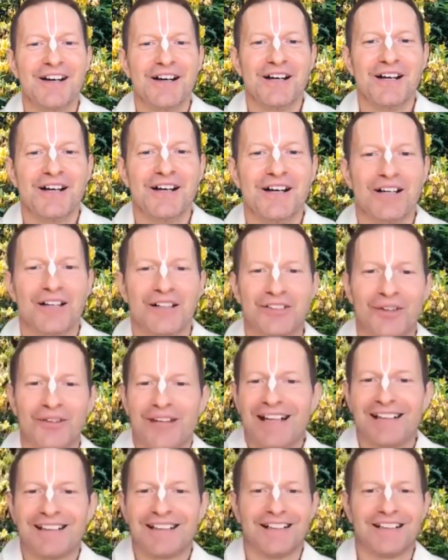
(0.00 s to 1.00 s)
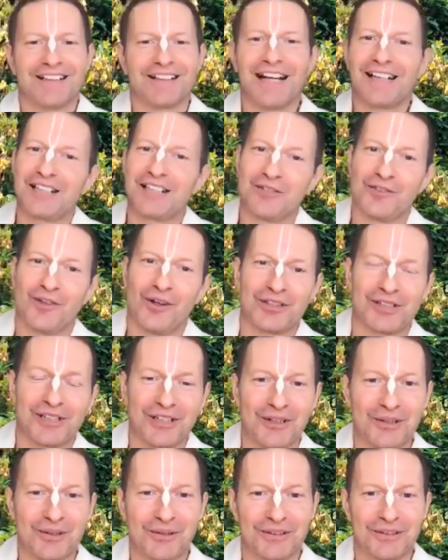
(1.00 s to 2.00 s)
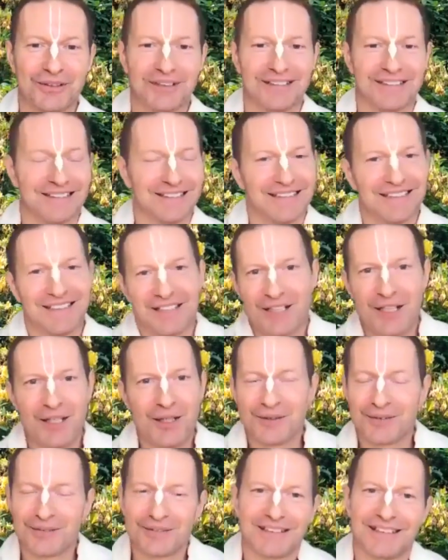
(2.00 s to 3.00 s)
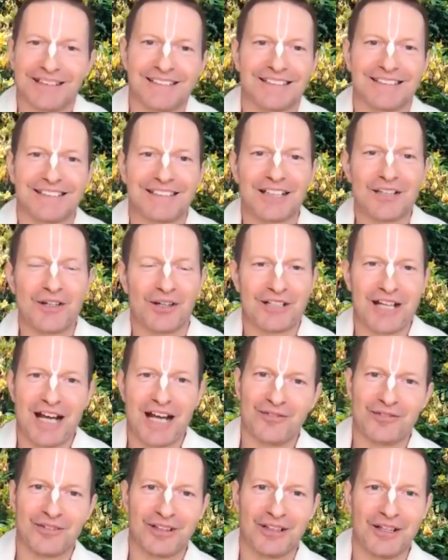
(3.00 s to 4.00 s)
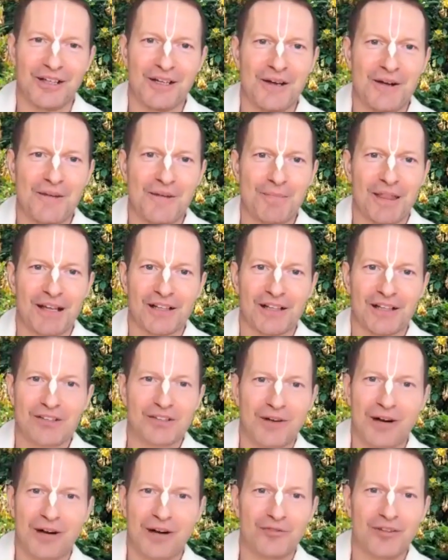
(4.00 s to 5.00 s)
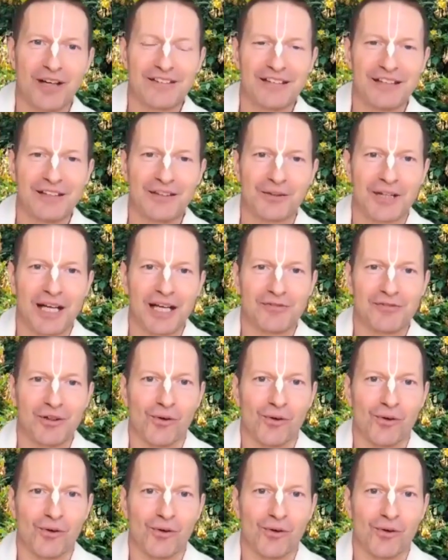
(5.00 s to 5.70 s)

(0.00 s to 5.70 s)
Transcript: So then that devotee, who he did not have a strong faith in Gurudev,